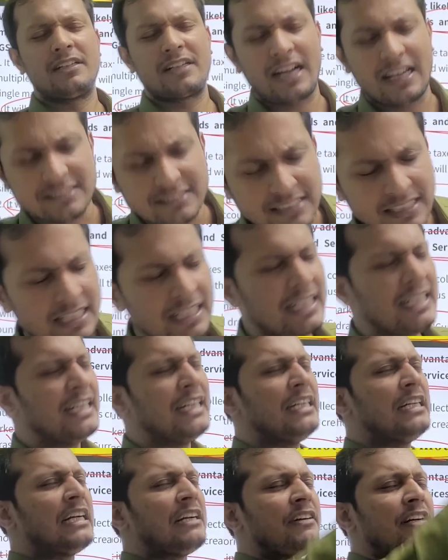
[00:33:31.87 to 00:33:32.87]

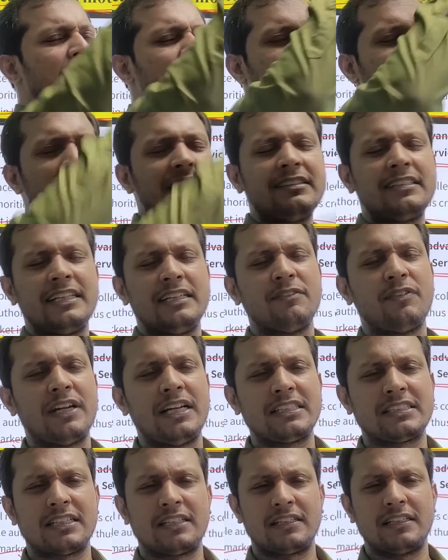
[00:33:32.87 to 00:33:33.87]
Drastically it will decrease
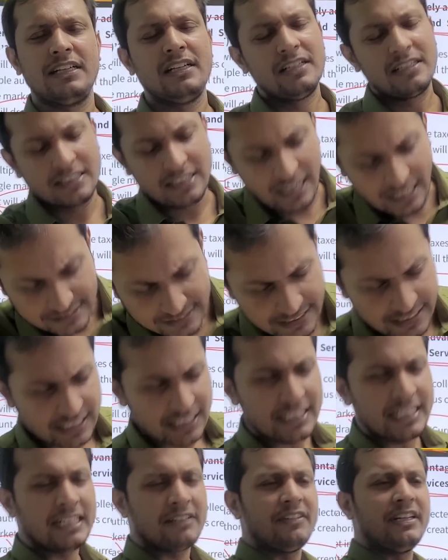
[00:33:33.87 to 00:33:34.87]
inflation.
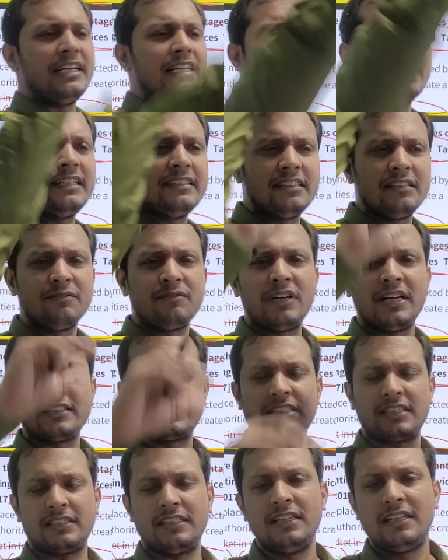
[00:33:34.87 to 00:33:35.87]
Drastically it will increase
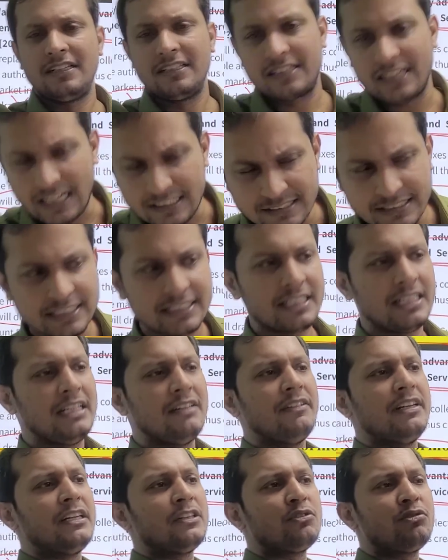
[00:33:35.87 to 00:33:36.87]
inflation. Drastically
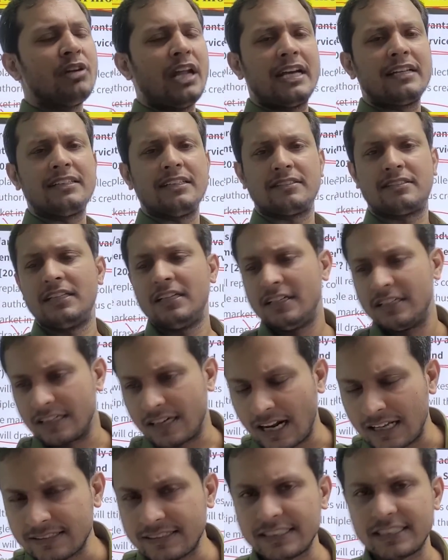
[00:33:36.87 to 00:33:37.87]
will do like this.
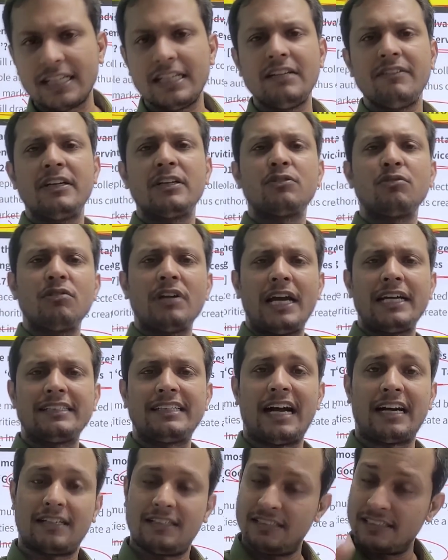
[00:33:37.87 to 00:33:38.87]
Drastically will do like
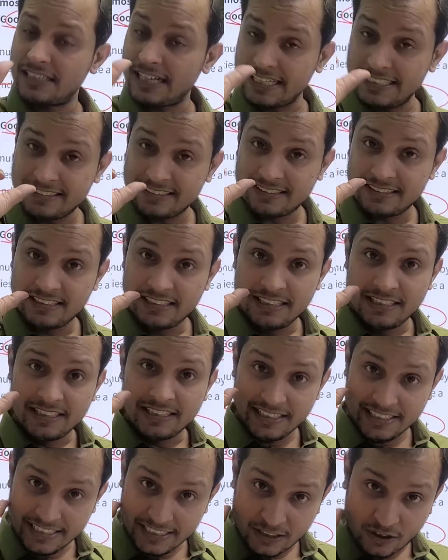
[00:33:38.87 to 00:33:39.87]
that. Guys,
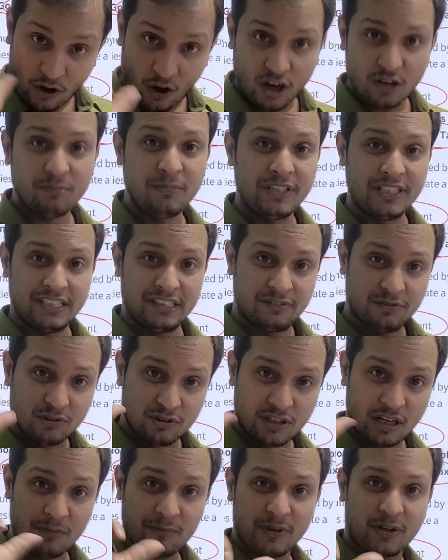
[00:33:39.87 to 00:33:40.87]
in economy, if you
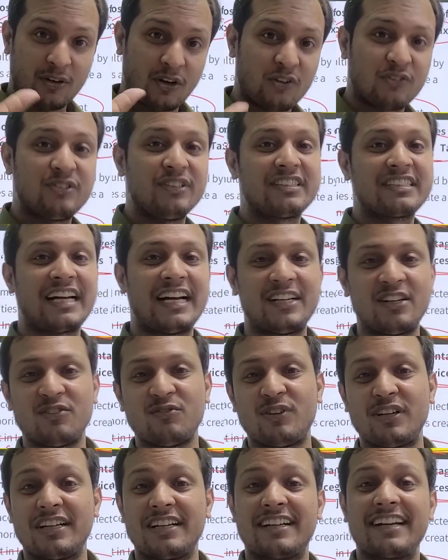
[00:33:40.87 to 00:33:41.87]
come across this kind of
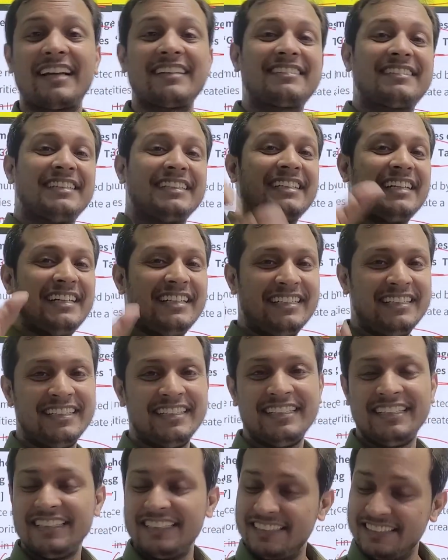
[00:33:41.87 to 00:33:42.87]
word, drastically,
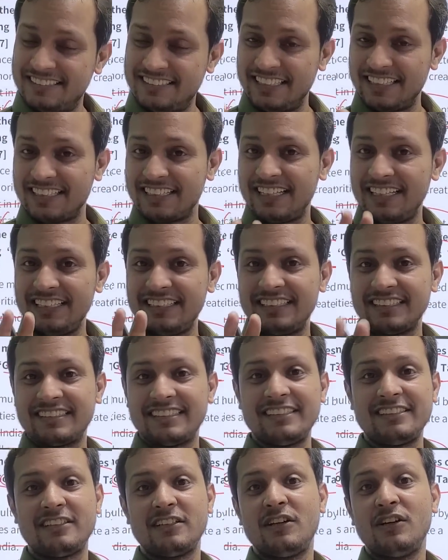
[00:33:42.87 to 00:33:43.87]
generally this
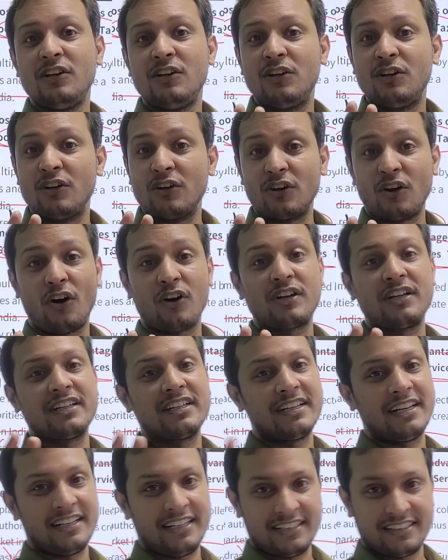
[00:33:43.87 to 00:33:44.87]
is not
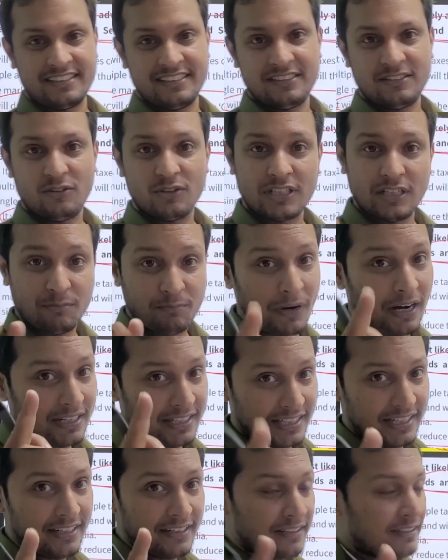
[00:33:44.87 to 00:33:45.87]
correct. Okay, but
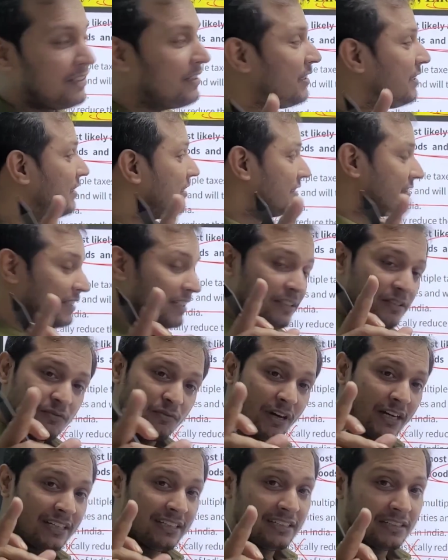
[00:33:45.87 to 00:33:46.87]
here there is
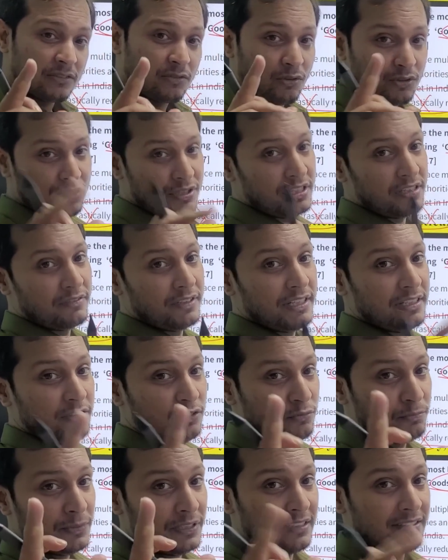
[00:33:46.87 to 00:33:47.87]
one question where
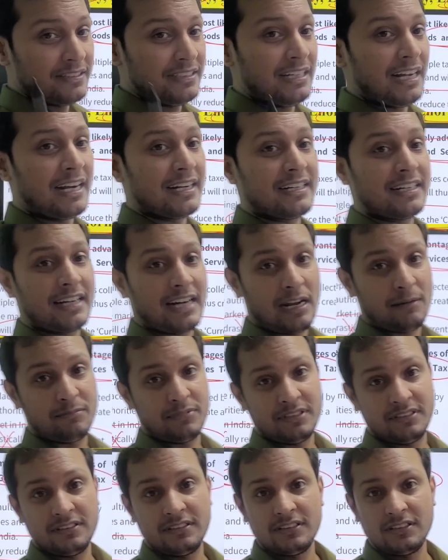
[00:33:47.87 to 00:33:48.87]
UPSC had
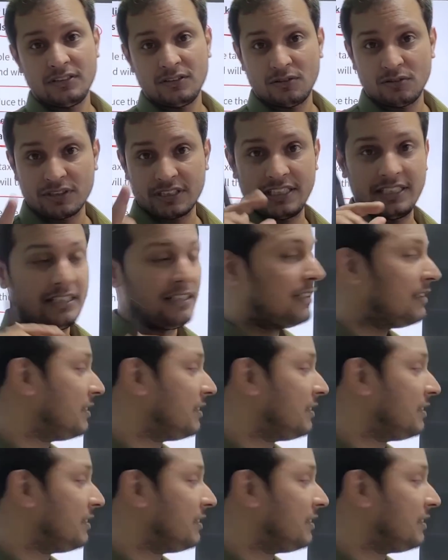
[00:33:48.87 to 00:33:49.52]
trapped. Okay,